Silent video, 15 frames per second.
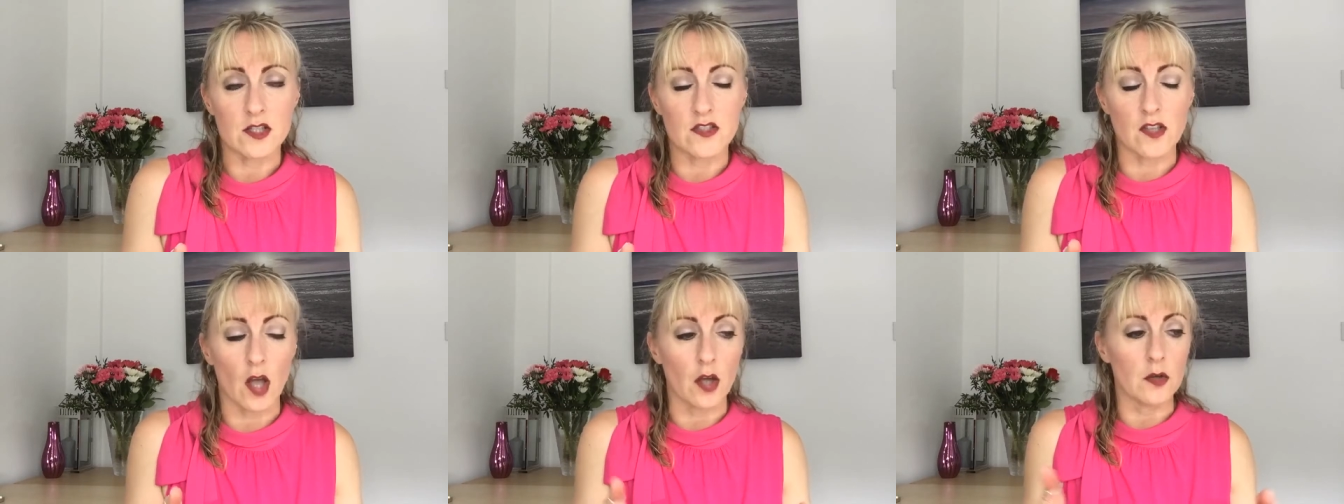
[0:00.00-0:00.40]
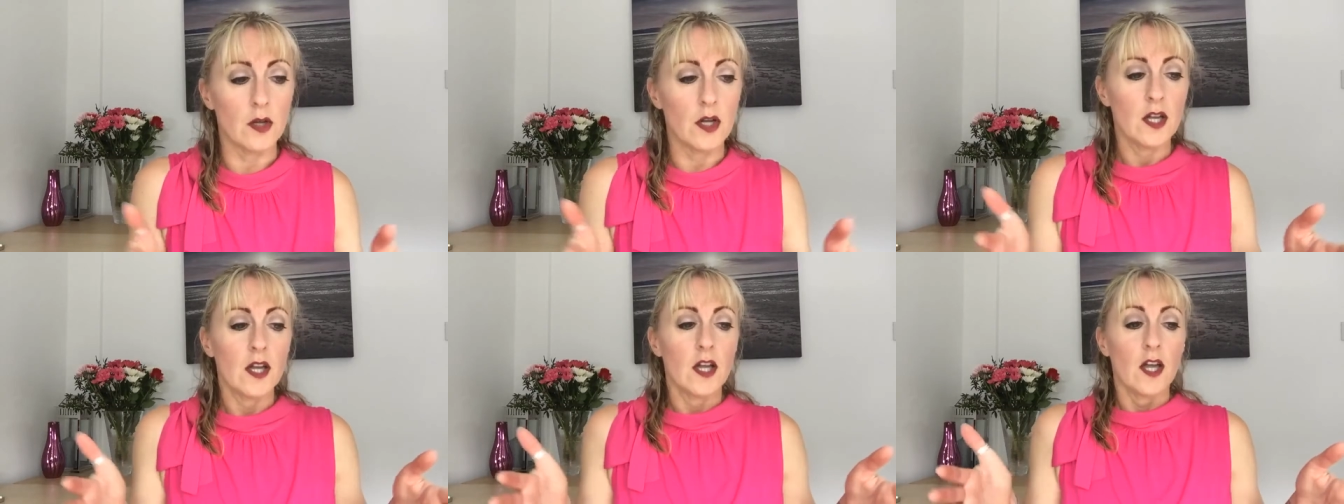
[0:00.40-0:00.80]
So,
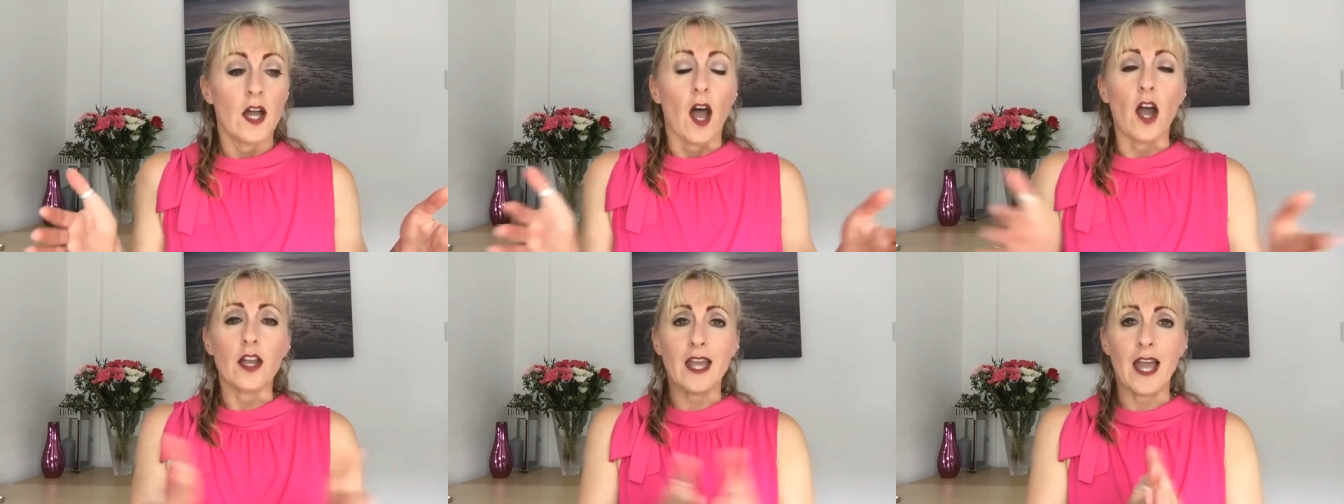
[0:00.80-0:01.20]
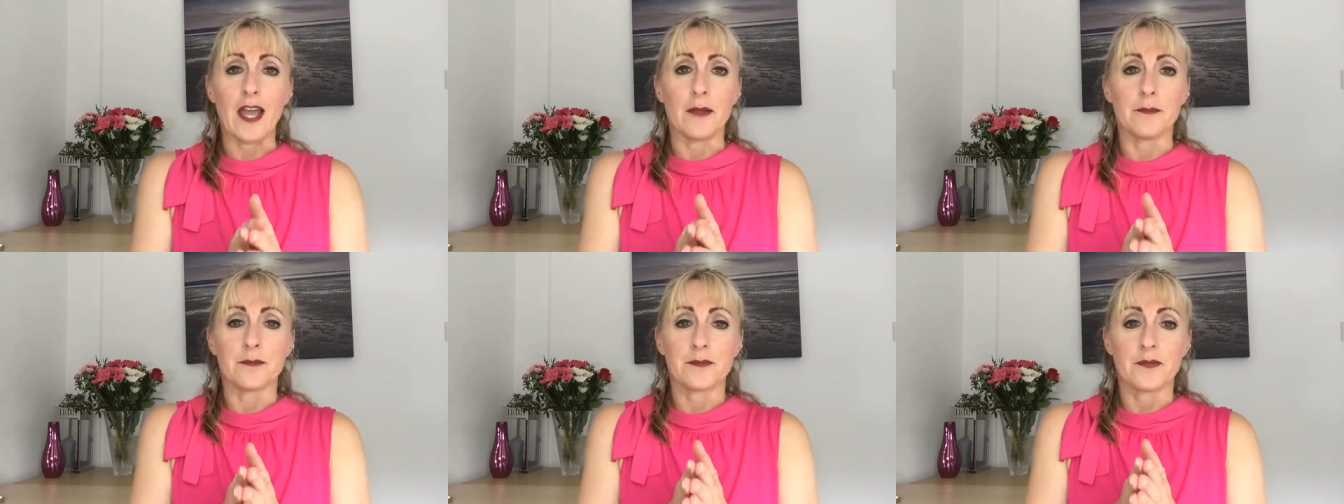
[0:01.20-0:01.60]

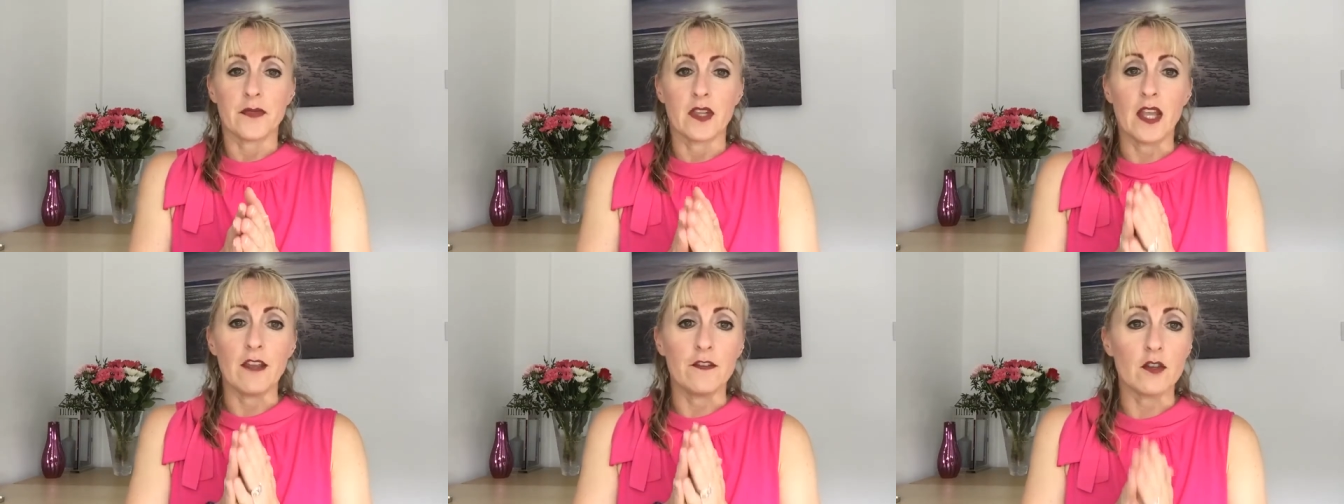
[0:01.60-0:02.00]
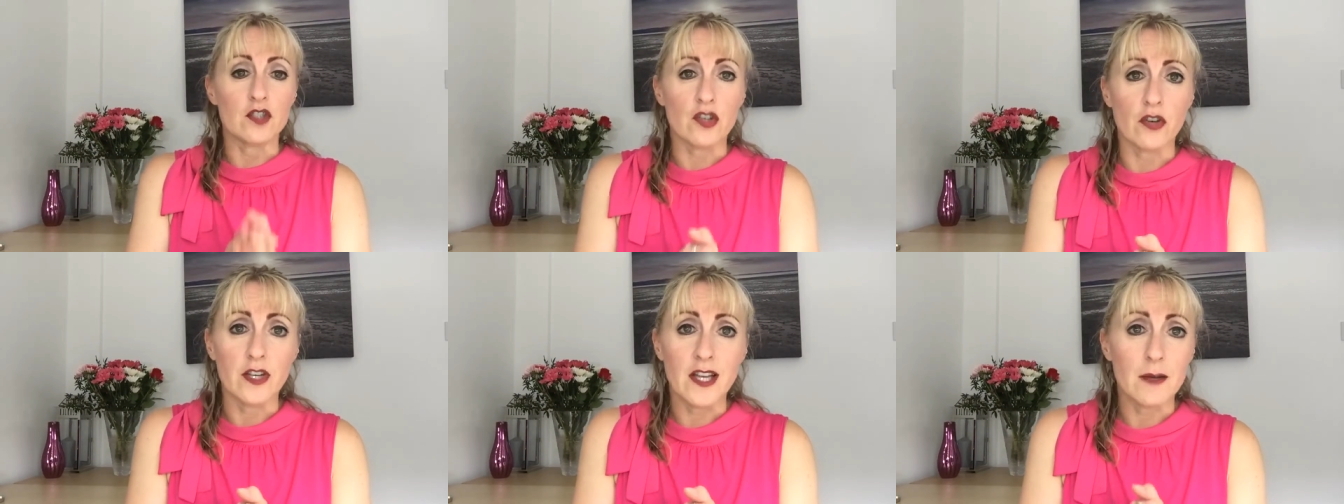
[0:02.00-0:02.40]
okay, if you're
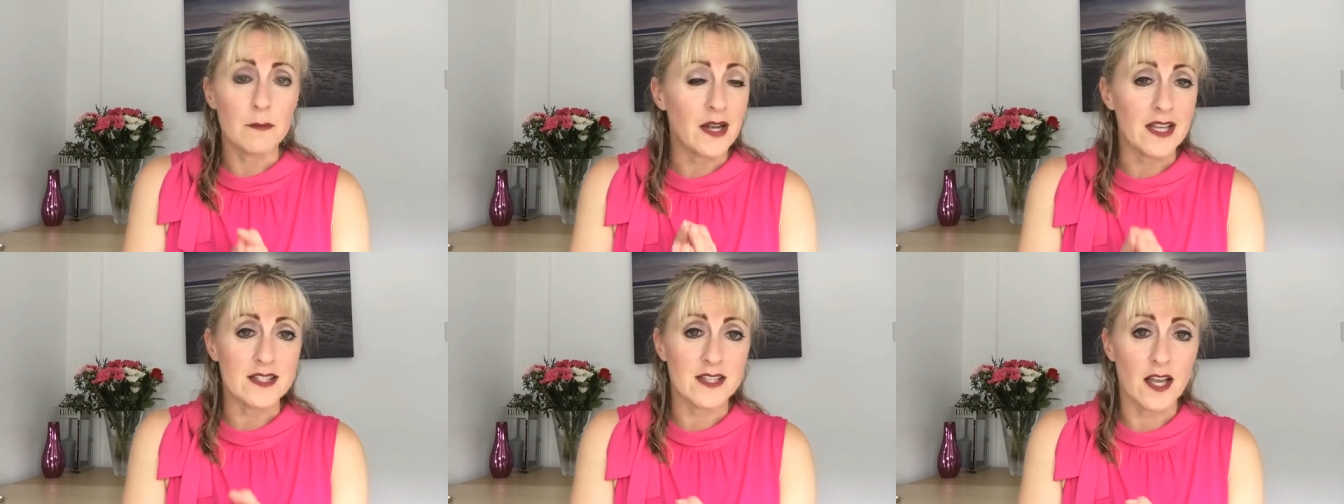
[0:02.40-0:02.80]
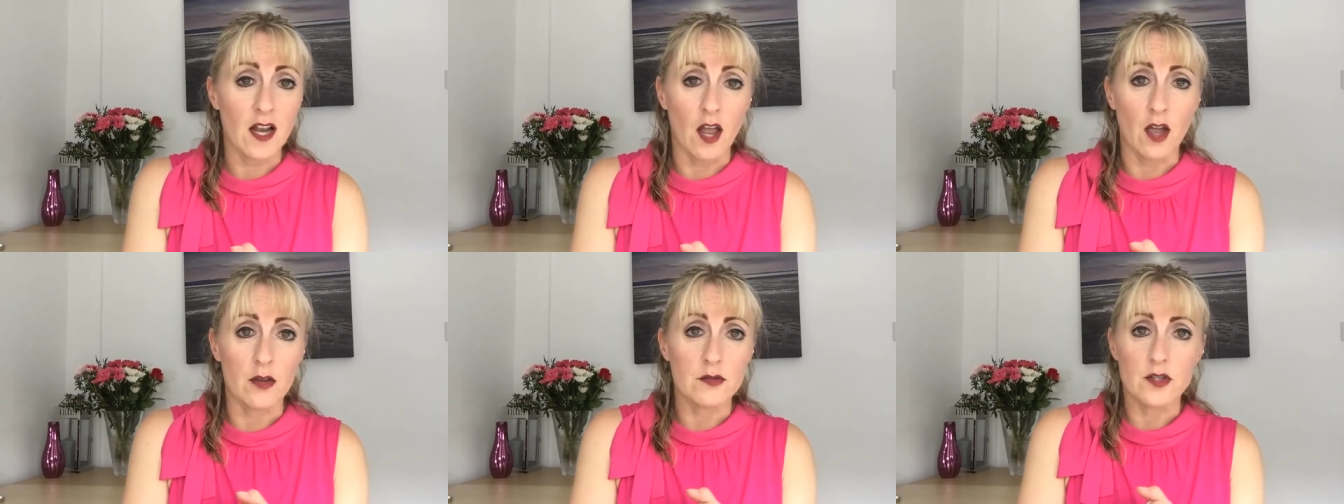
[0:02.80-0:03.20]
joining, please say hello.